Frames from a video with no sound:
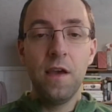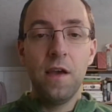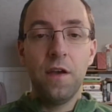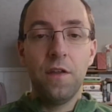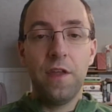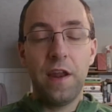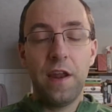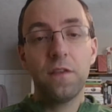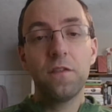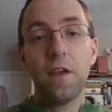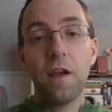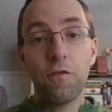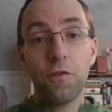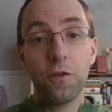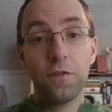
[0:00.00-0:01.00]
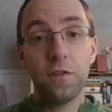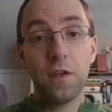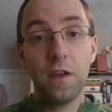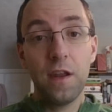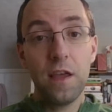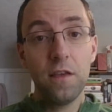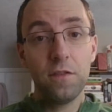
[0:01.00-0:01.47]
the next several
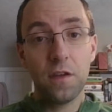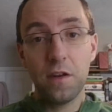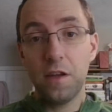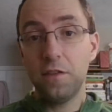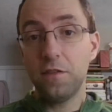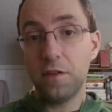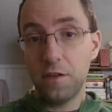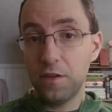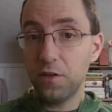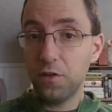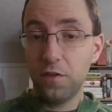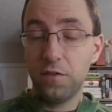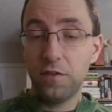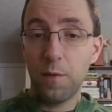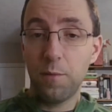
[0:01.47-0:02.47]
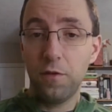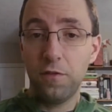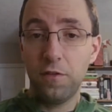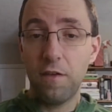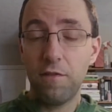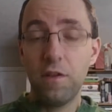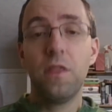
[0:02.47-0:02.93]
Sundays until December
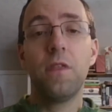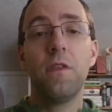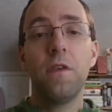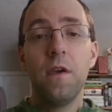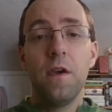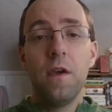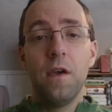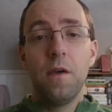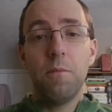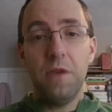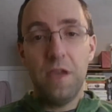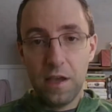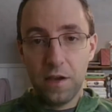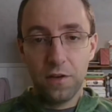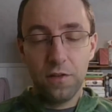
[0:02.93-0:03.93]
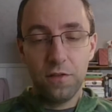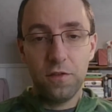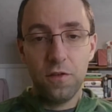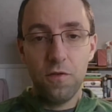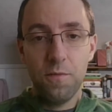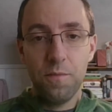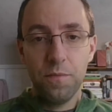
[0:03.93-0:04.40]
7th, being on
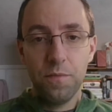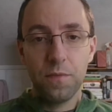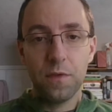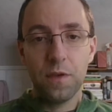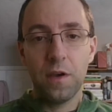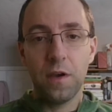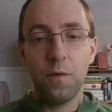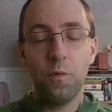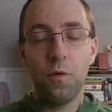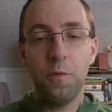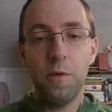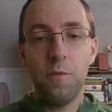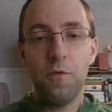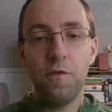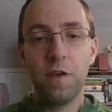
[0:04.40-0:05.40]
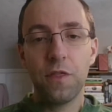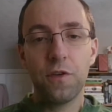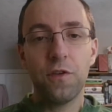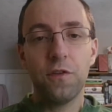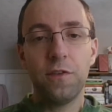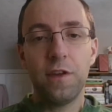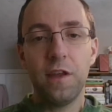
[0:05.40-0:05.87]
Zoom. We'll be moving
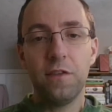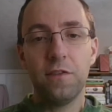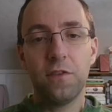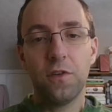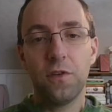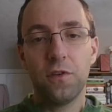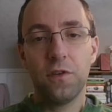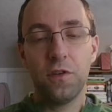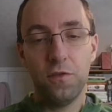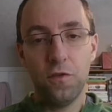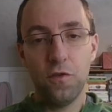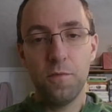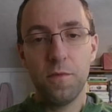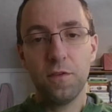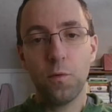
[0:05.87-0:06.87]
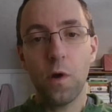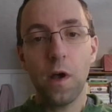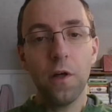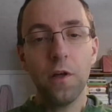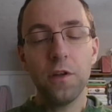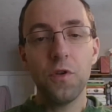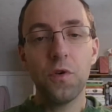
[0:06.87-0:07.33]
Thursdays to Zoom as
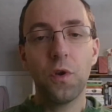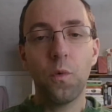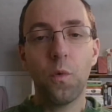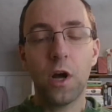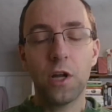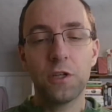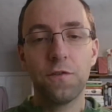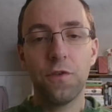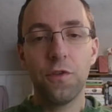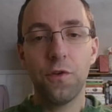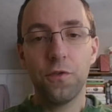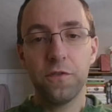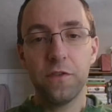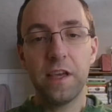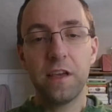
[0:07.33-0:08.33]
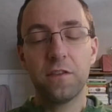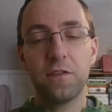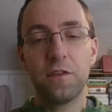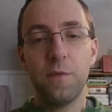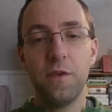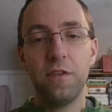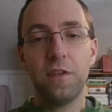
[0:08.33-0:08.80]
well. And you can watch for those links
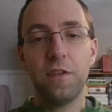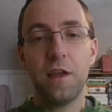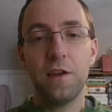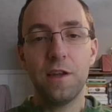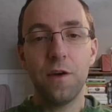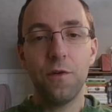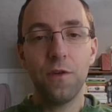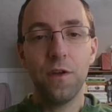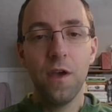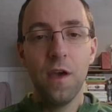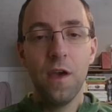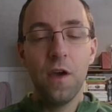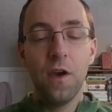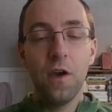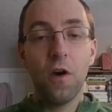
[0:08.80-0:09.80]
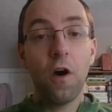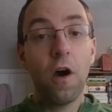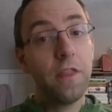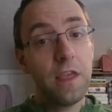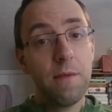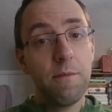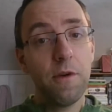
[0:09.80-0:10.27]
to be sent out on
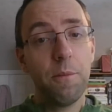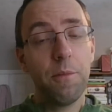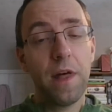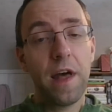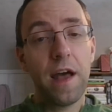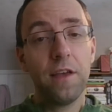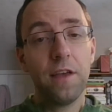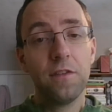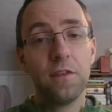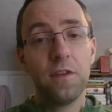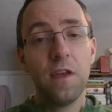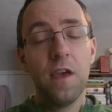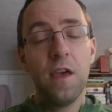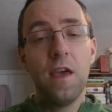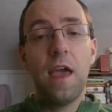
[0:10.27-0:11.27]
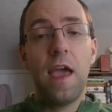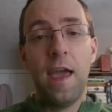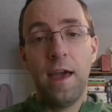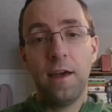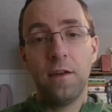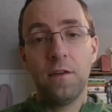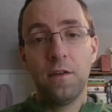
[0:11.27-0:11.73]
the email blast
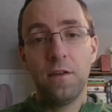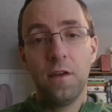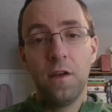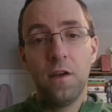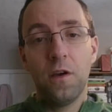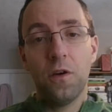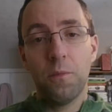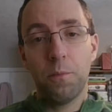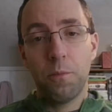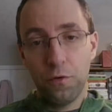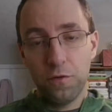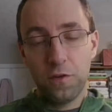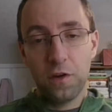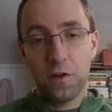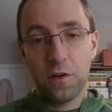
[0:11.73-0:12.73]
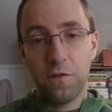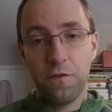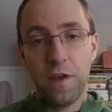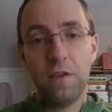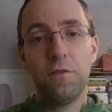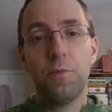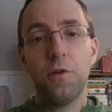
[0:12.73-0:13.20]
and posted on
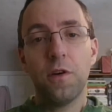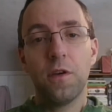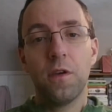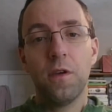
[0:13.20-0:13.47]
Facebook.